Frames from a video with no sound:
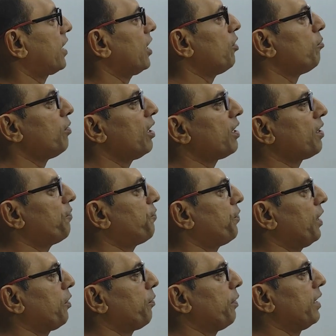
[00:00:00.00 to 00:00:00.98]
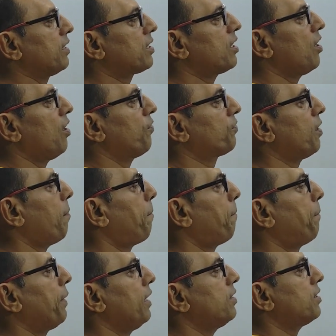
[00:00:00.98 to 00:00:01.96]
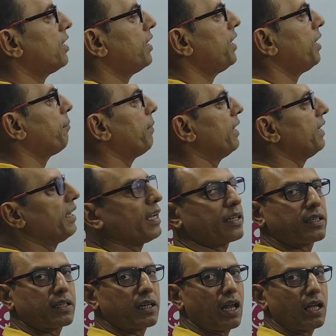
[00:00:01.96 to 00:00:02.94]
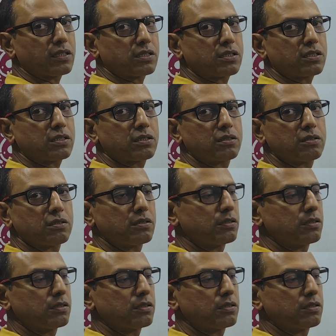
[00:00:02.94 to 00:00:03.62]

cumulative frequency of the preceding median class.